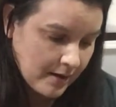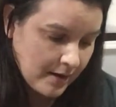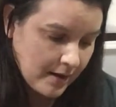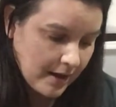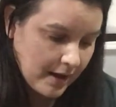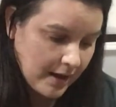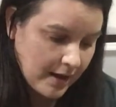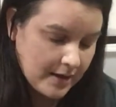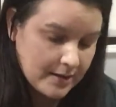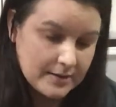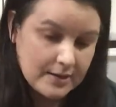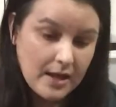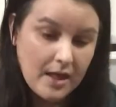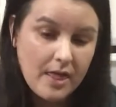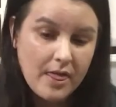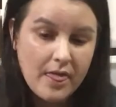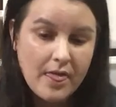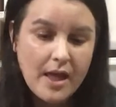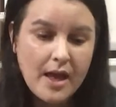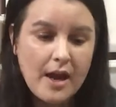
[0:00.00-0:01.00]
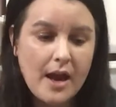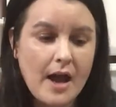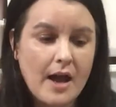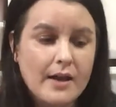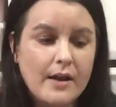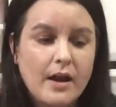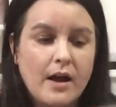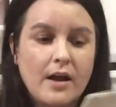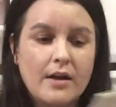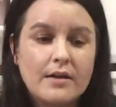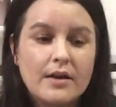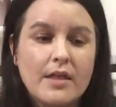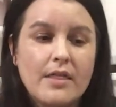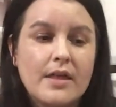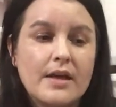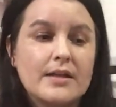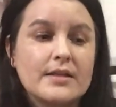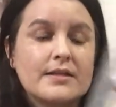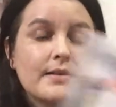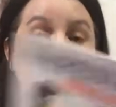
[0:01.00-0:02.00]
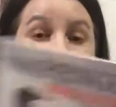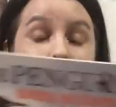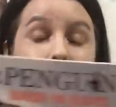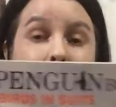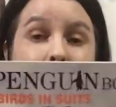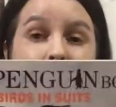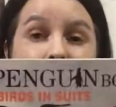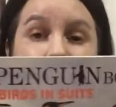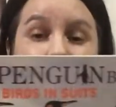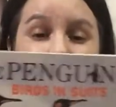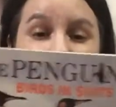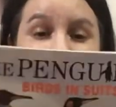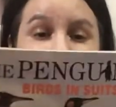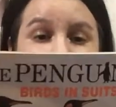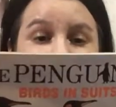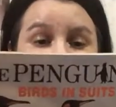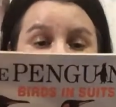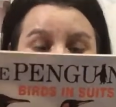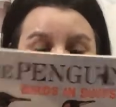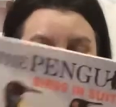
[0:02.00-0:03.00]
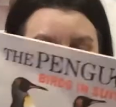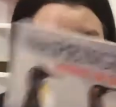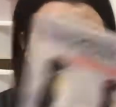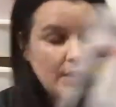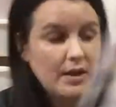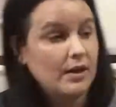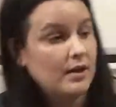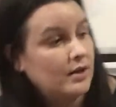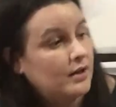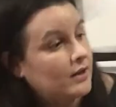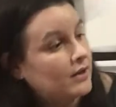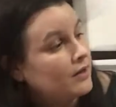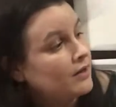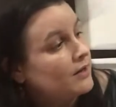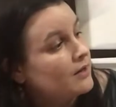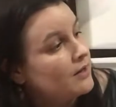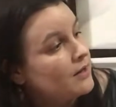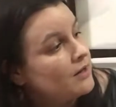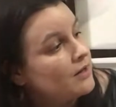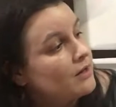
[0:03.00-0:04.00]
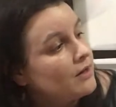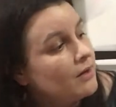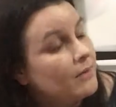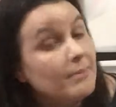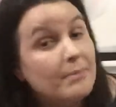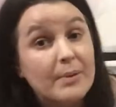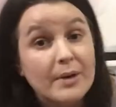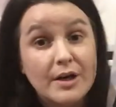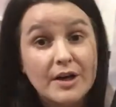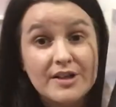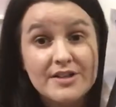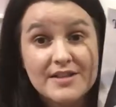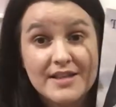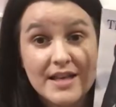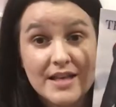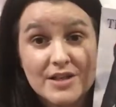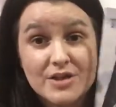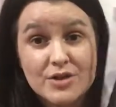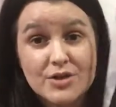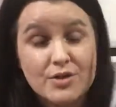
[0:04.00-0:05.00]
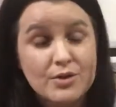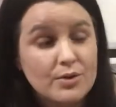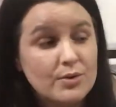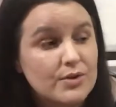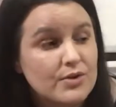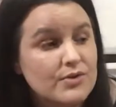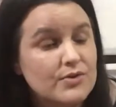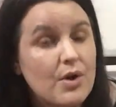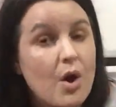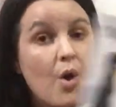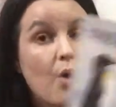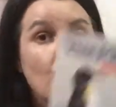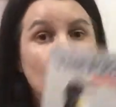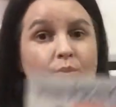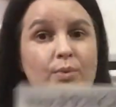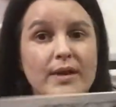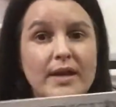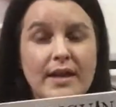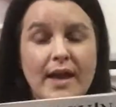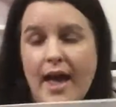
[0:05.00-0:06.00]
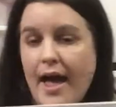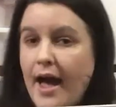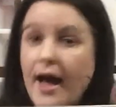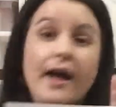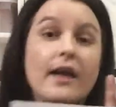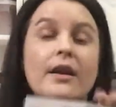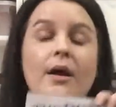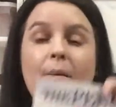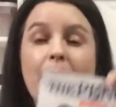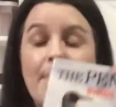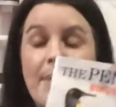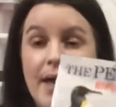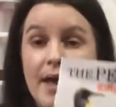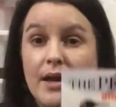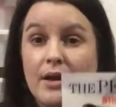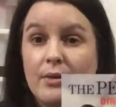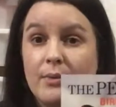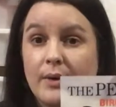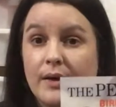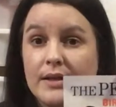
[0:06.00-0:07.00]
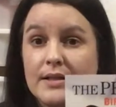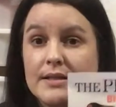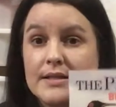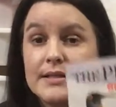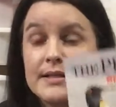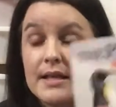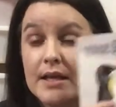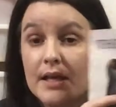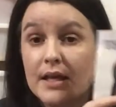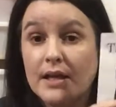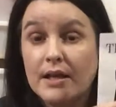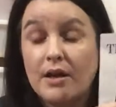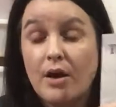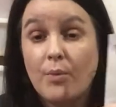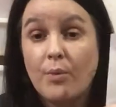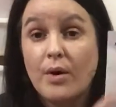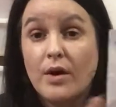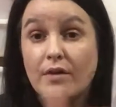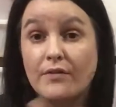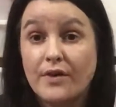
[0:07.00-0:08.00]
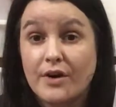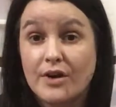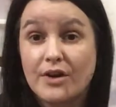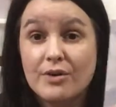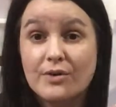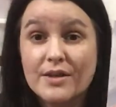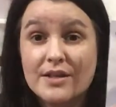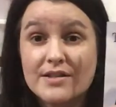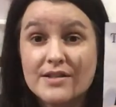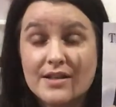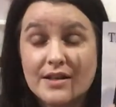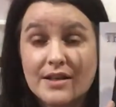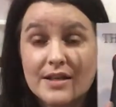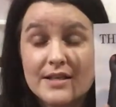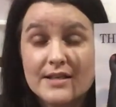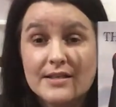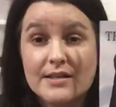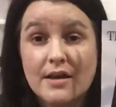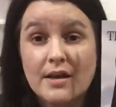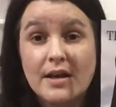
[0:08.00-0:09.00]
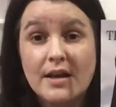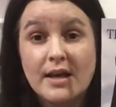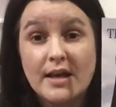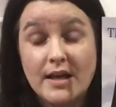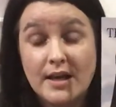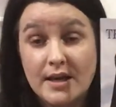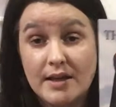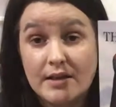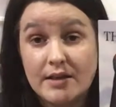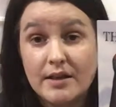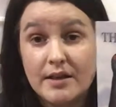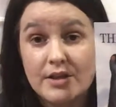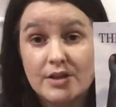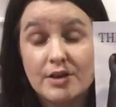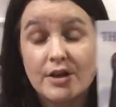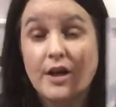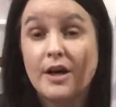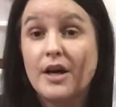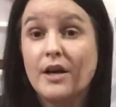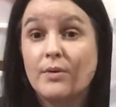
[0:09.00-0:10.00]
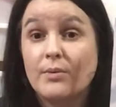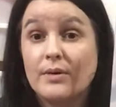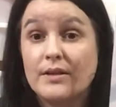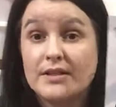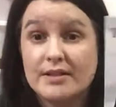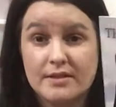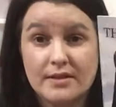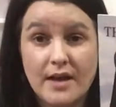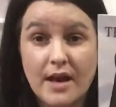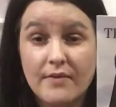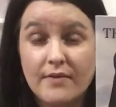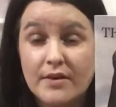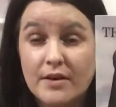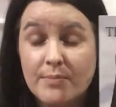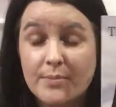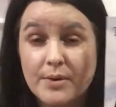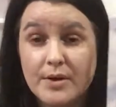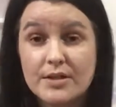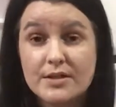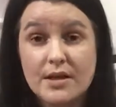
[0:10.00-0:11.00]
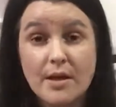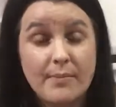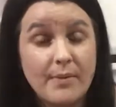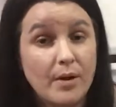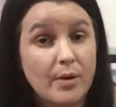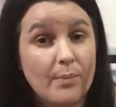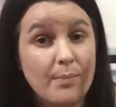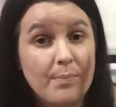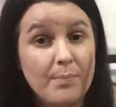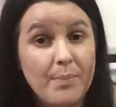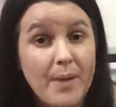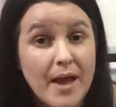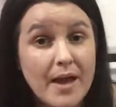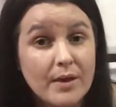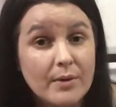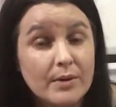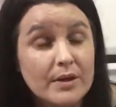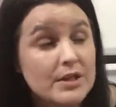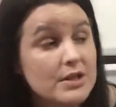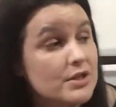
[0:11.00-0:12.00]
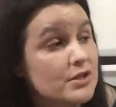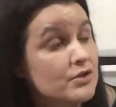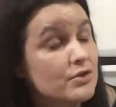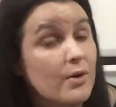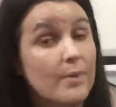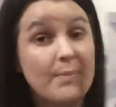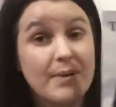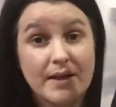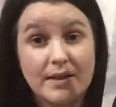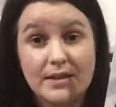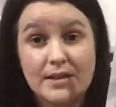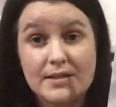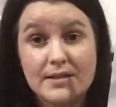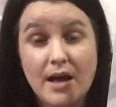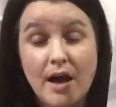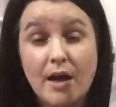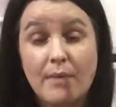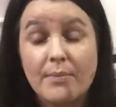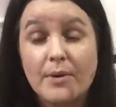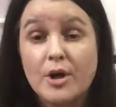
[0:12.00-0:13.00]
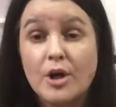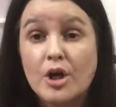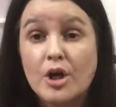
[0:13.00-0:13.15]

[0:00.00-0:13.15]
And then I got this penguin book, Birds in Suits. We had penguins in one of our unit studies in kindergarten. We didn't have any books about penguins, so I picked this up